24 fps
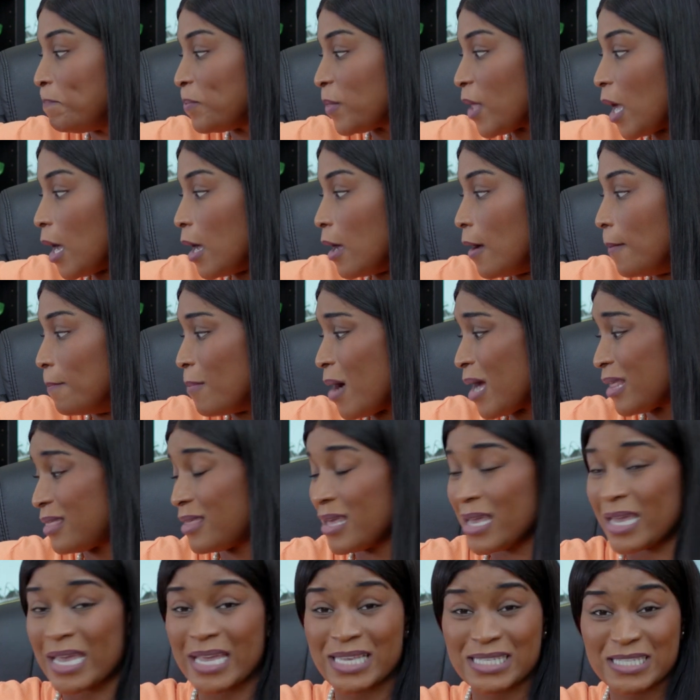I
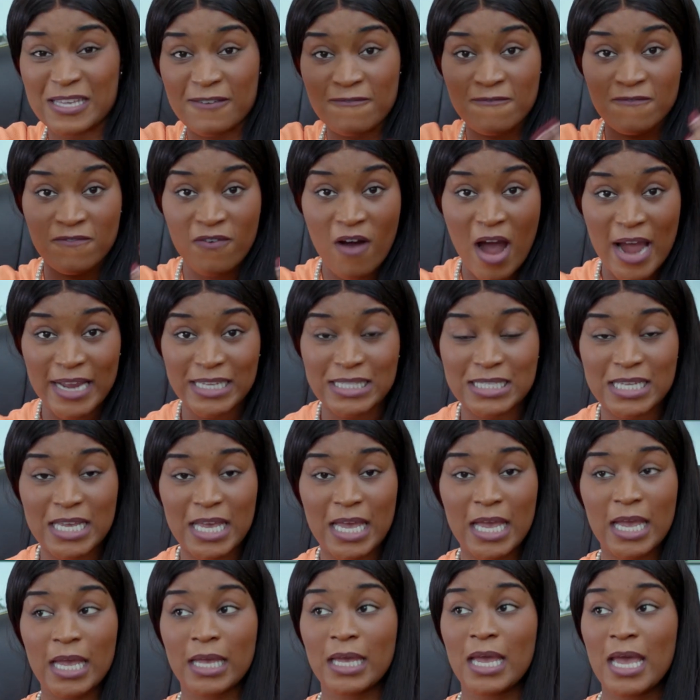think it's
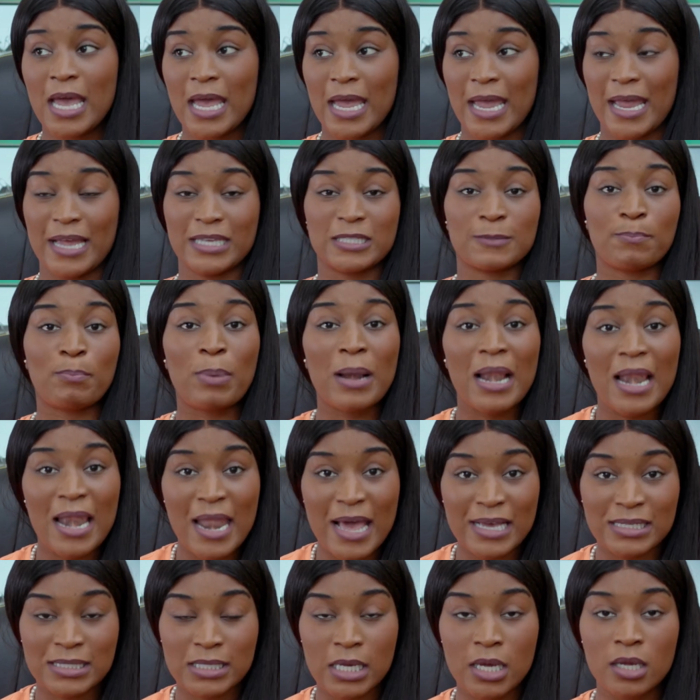inviting, it's
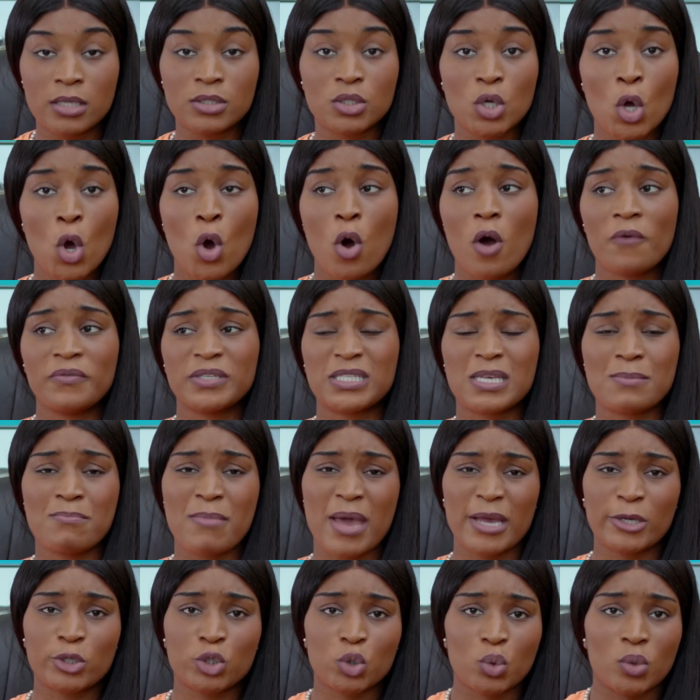pleasant. Obviously,
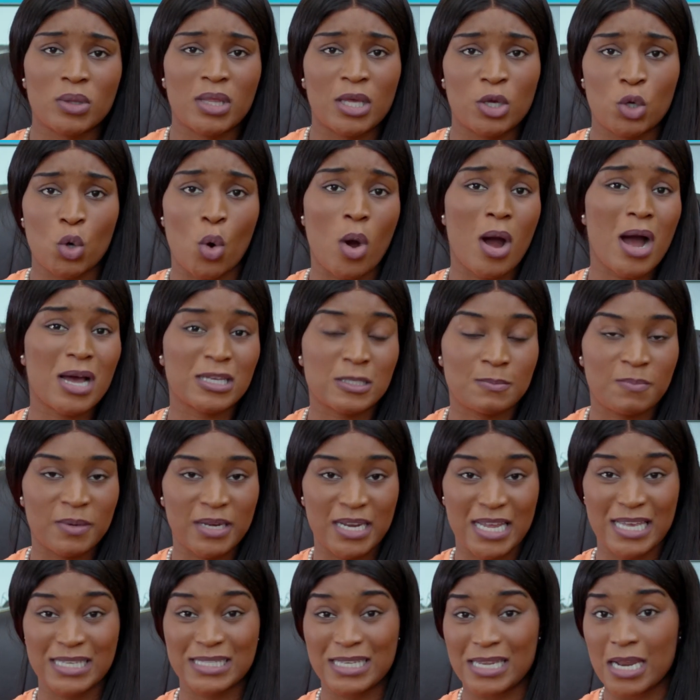make sure that your husband
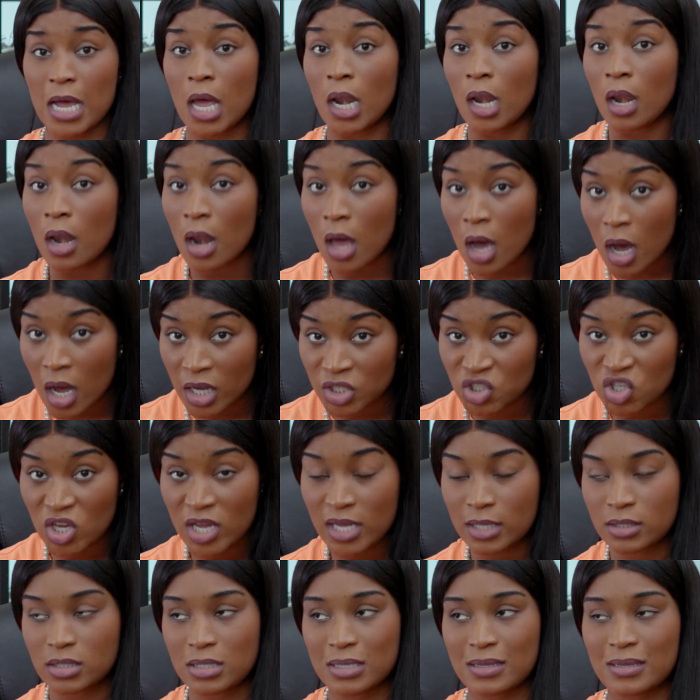isn't
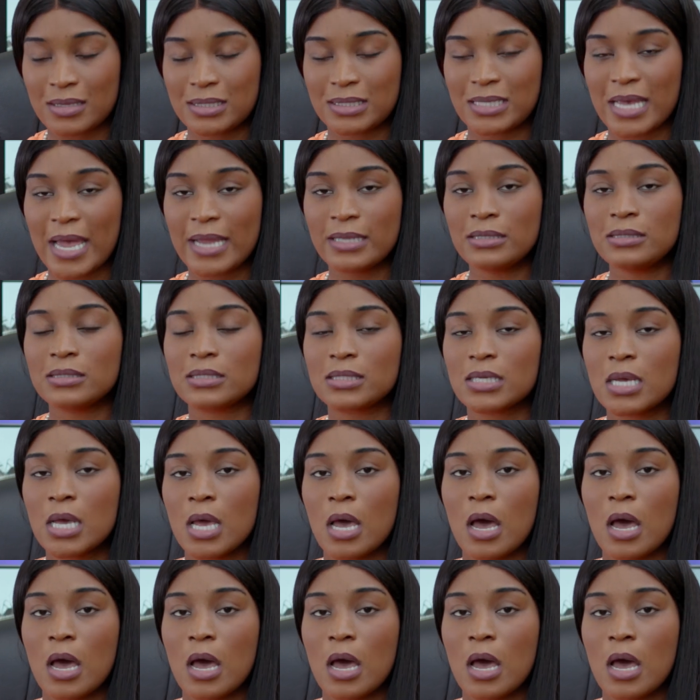allergic to the scent.